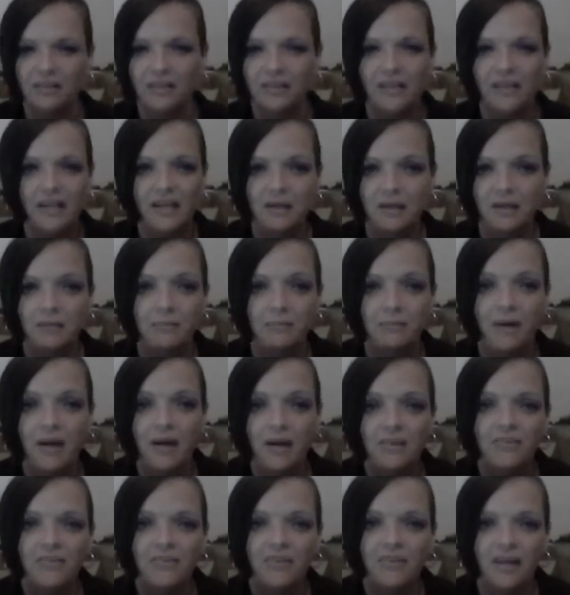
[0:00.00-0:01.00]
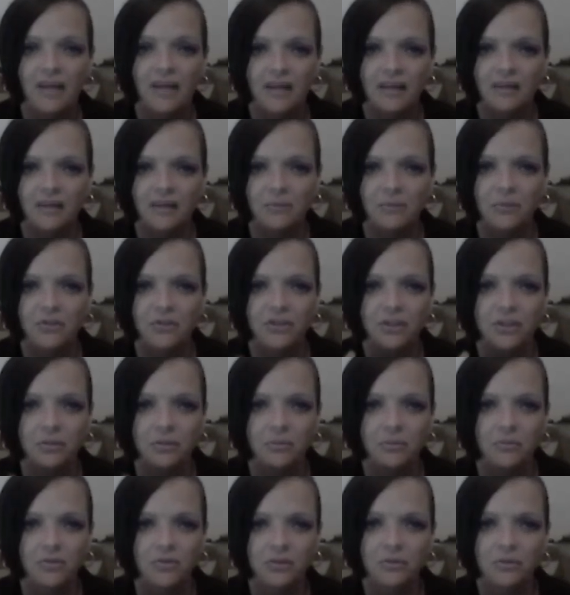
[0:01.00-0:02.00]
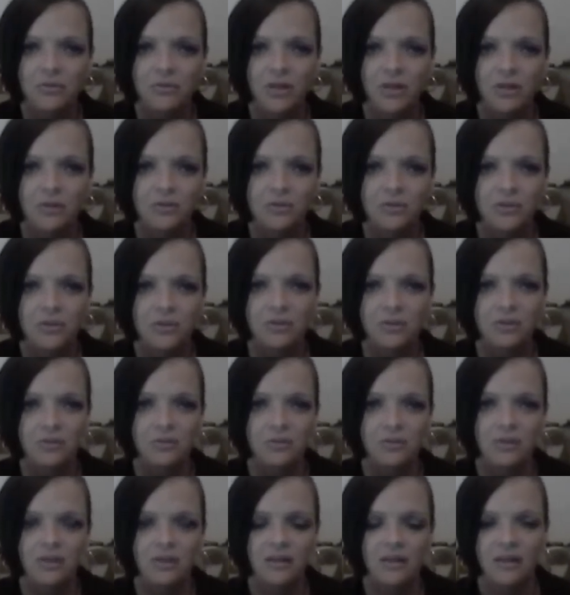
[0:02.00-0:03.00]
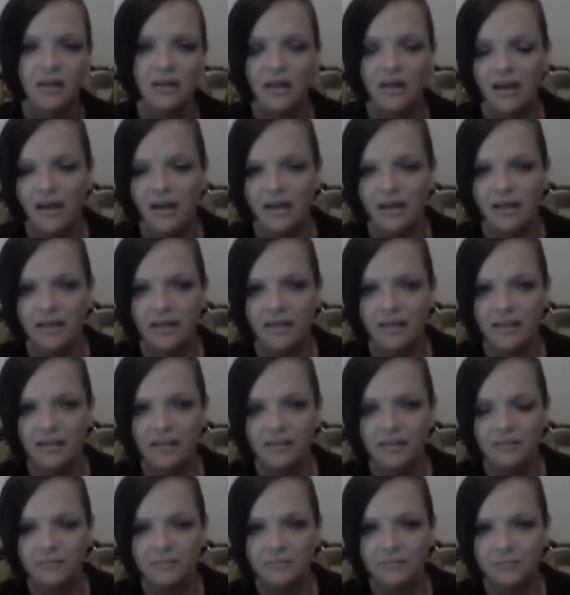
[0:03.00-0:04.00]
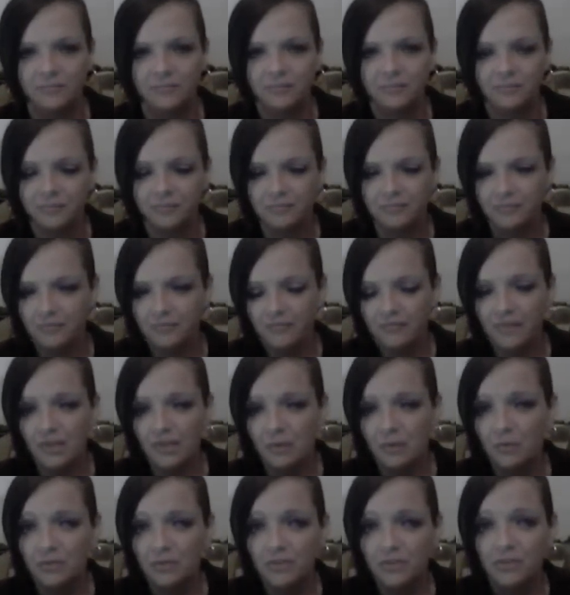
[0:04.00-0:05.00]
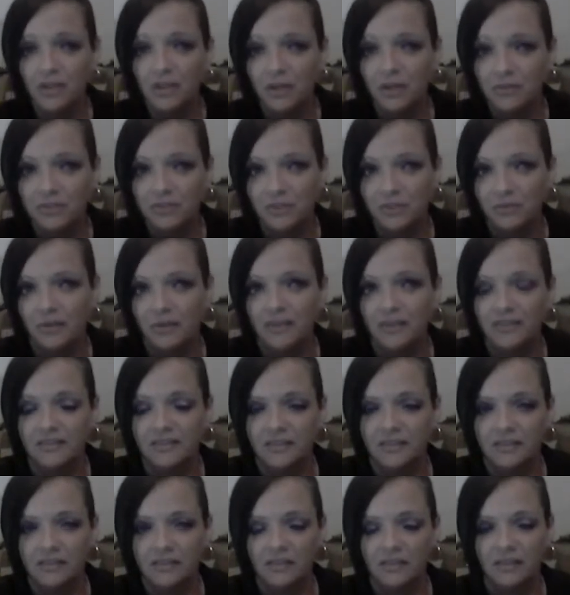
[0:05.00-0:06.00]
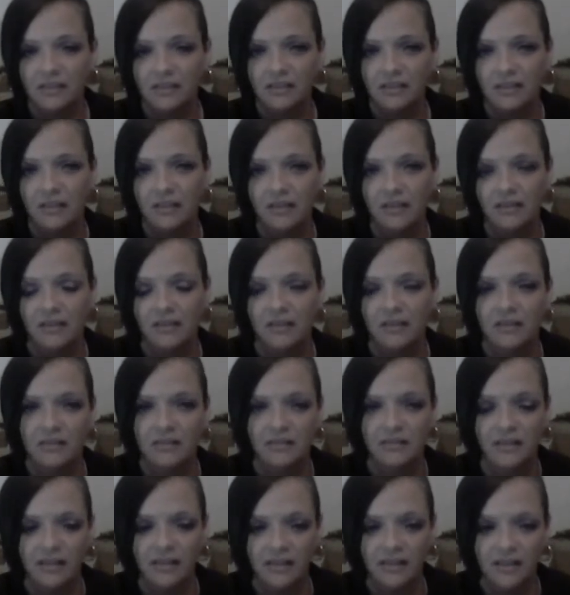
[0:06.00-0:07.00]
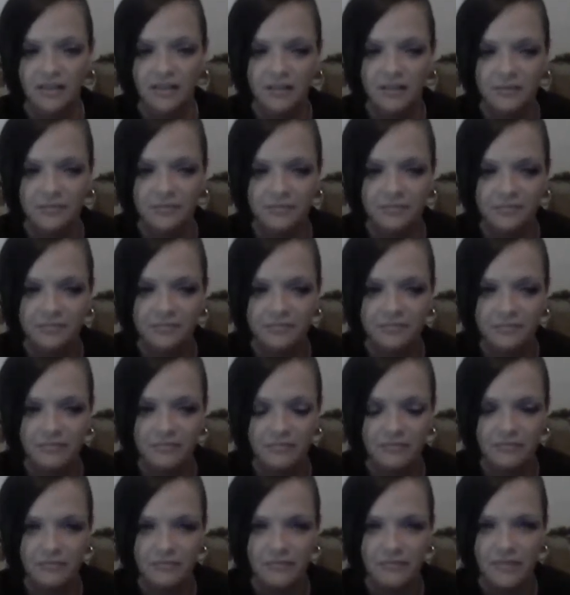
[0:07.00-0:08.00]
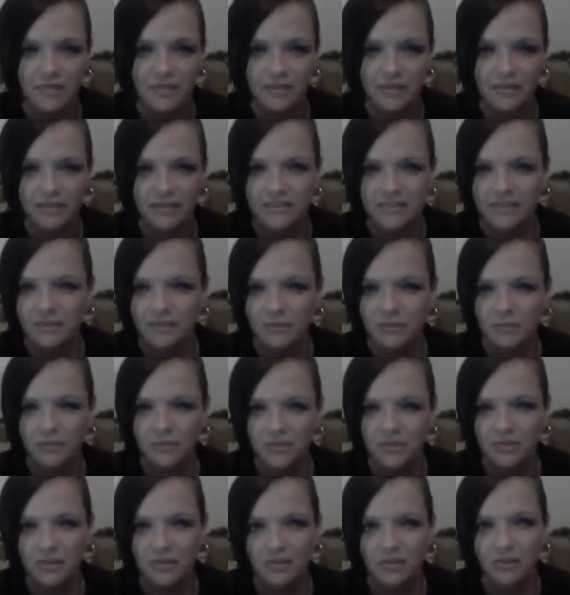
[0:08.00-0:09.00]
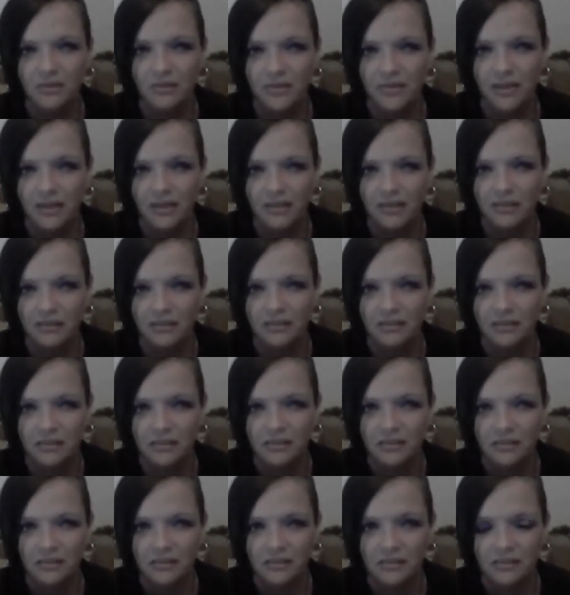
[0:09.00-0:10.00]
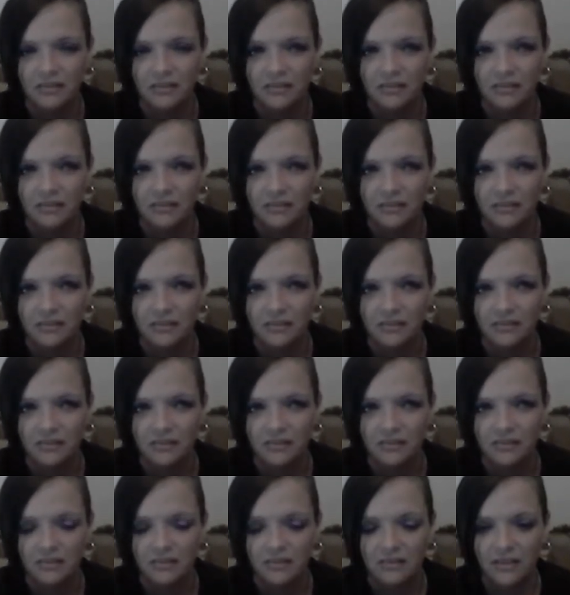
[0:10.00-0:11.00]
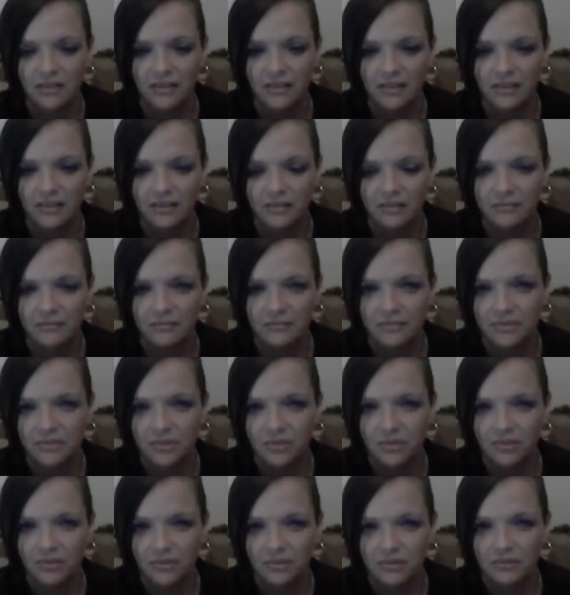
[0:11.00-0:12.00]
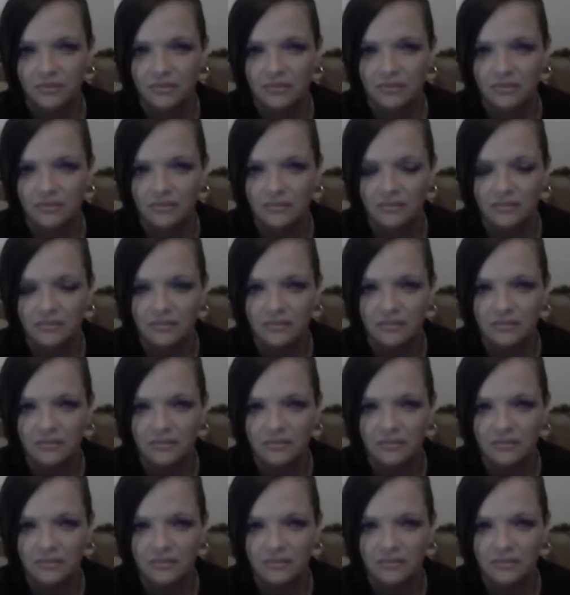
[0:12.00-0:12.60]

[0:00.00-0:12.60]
It ain't about that. When you when you go to a when you go to a like um let's see what would you call that like a certain